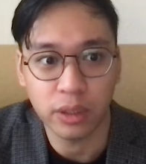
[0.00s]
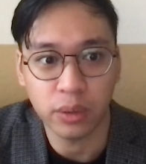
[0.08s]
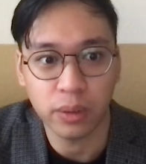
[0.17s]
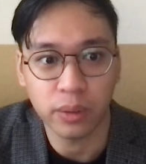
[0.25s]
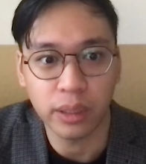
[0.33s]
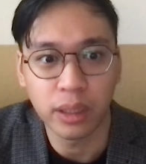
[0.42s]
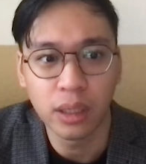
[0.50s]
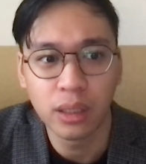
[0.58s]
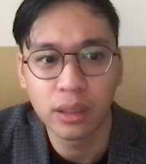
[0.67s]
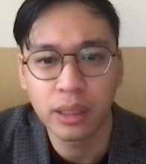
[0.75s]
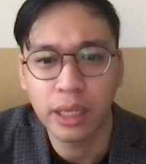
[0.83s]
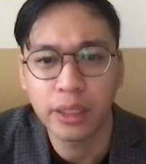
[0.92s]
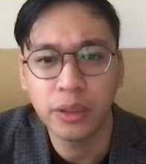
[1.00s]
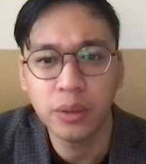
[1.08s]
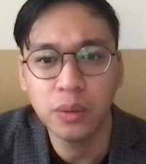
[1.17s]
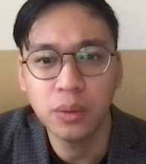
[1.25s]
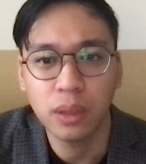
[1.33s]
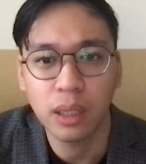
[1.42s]
quickly, Can
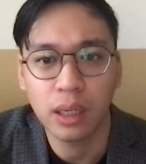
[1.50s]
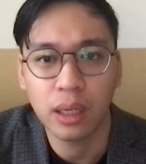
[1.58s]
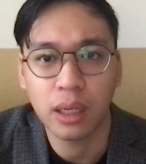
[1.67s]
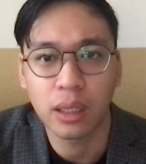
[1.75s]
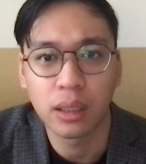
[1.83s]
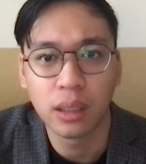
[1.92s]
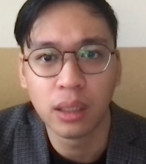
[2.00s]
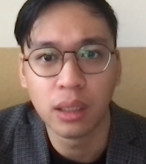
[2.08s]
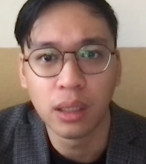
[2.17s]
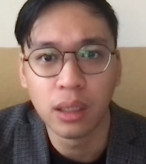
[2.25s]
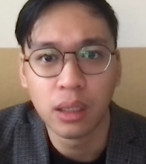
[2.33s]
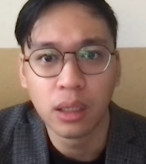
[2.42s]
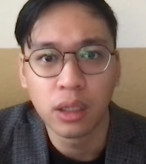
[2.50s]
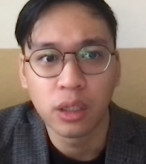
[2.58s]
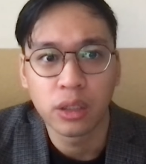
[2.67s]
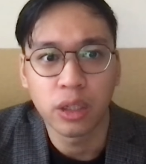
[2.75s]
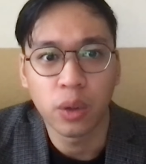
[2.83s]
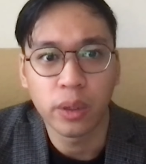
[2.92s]
you
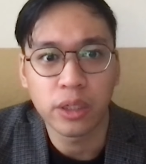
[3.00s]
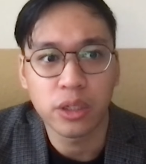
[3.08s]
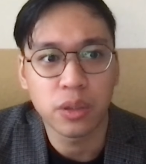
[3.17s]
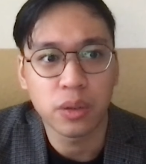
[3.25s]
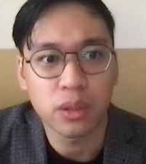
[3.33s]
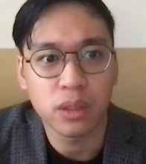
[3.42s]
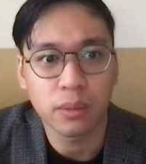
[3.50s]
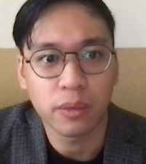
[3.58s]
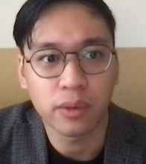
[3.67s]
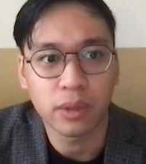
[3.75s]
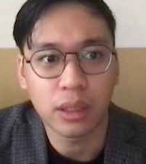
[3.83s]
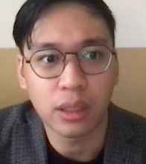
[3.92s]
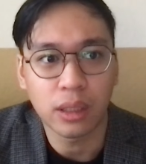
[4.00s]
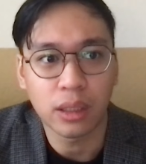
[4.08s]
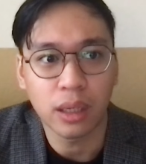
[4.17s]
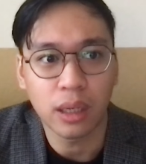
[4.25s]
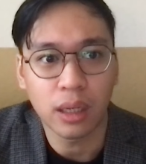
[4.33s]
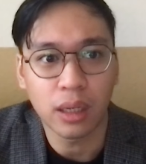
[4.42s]
go into some of the
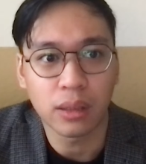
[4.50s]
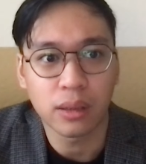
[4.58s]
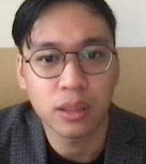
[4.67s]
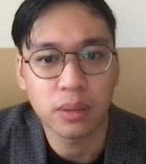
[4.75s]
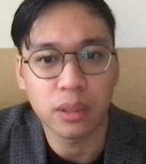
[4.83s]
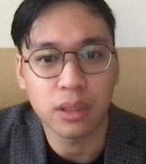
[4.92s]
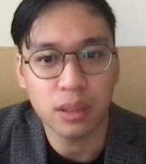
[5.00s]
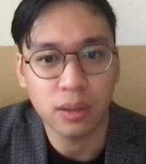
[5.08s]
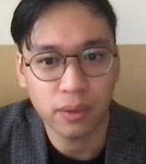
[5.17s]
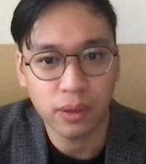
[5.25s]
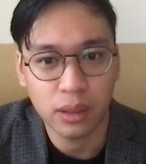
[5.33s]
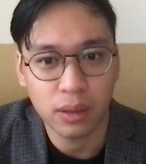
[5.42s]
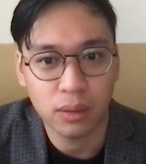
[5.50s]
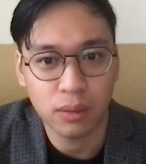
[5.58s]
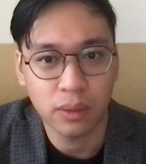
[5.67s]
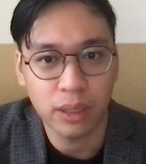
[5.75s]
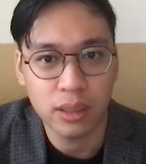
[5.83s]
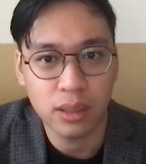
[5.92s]
specific
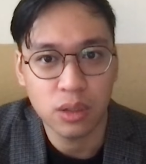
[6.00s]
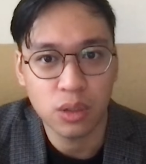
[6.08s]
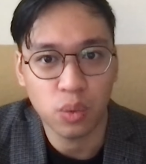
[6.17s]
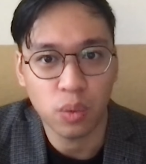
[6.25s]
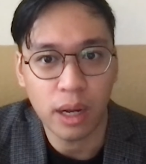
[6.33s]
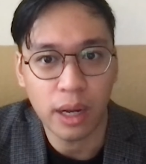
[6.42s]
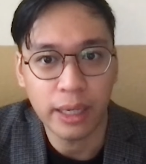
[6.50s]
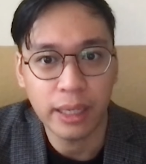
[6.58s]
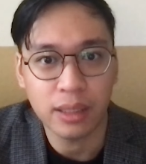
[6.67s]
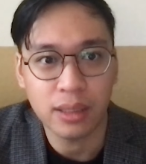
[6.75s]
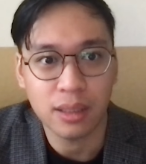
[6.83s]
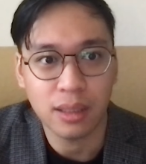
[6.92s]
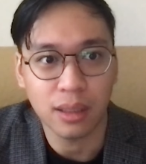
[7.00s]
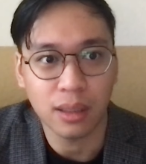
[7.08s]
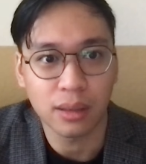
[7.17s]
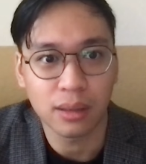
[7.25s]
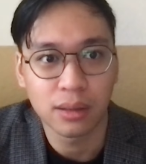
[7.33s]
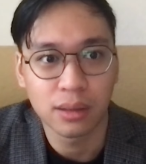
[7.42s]
reasons why it's a
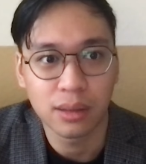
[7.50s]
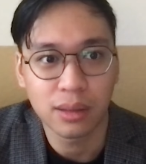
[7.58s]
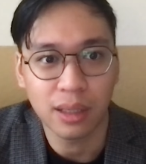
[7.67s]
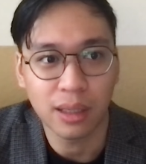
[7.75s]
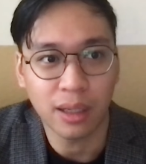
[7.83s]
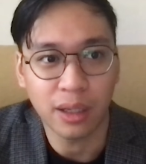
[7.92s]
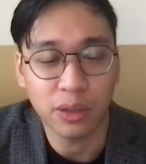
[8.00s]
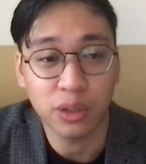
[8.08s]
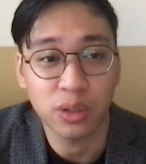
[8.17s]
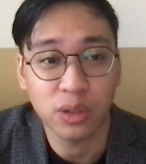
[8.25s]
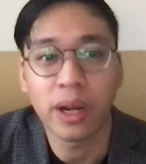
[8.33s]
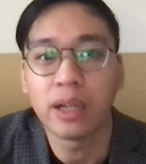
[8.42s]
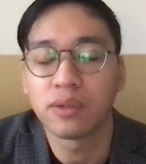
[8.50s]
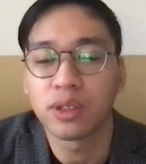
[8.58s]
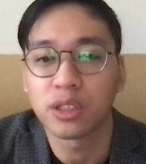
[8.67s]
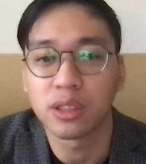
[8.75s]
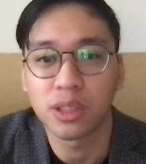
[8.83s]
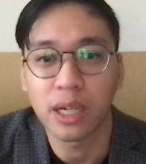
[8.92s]
threat for
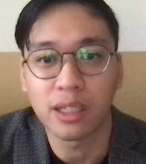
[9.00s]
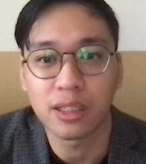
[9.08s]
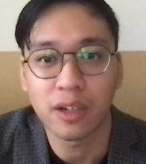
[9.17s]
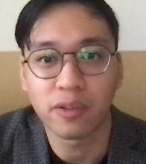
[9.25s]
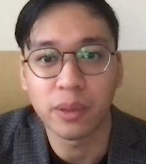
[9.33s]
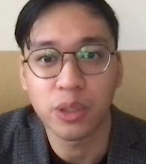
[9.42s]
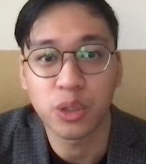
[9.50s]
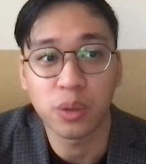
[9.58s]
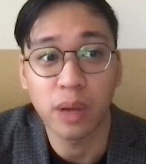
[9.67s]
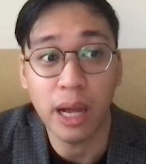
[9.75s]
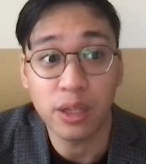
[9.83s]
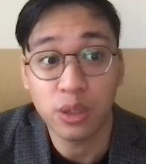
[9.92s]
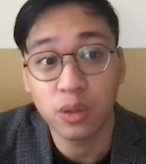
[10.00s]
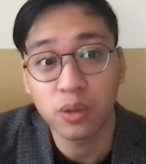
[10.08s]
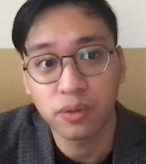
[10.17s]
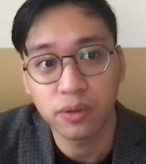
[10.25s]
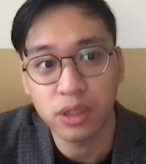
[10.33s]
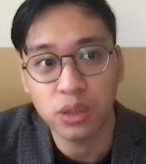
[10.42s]
the Chinese government to, as
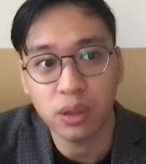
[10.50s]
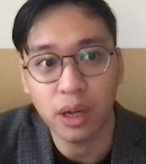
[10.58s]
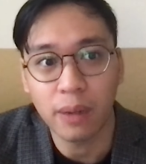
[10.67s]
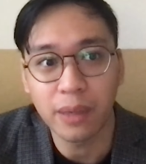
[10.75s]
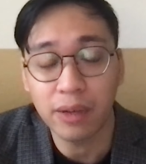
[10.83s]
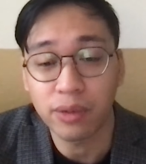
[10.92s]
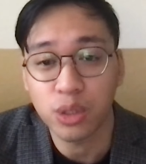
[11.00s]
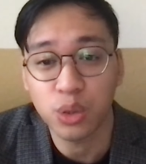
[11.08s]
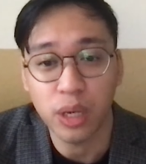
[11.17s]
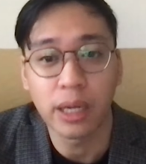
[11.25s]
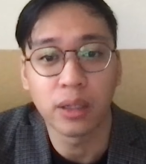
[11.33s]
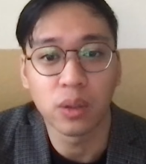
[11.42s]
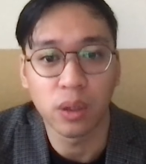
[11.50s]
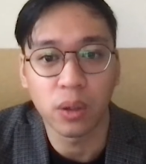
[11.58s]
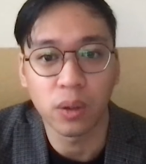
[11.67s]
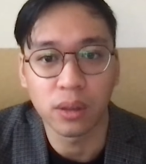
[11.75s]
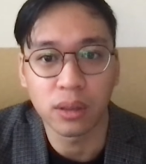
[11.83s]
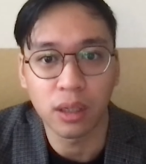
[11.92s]
you've described, have a
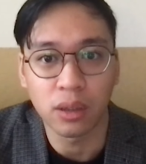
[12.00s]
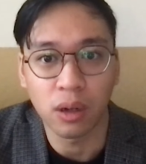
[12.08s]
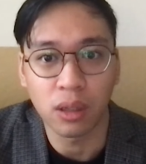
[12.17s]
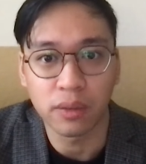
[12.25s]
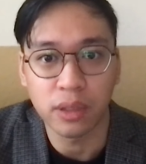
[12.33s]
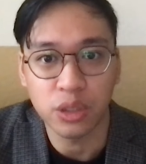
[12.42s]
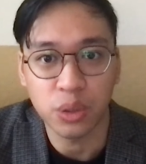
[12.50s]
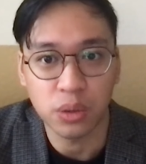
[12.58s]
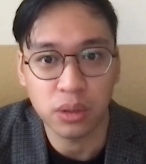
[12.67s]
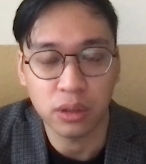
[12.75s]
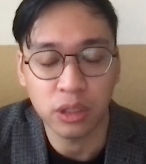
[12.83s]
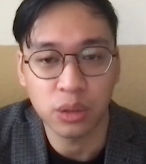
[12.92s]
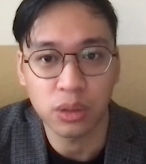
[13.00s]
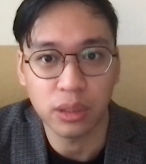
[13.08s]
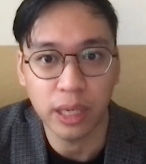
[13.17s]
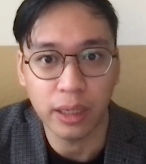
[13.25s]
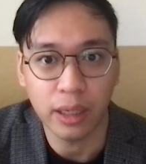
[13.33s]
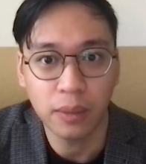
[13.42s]
stranglehold on all of this user
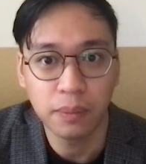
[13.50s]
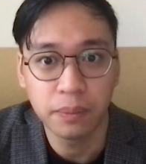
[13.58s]
data?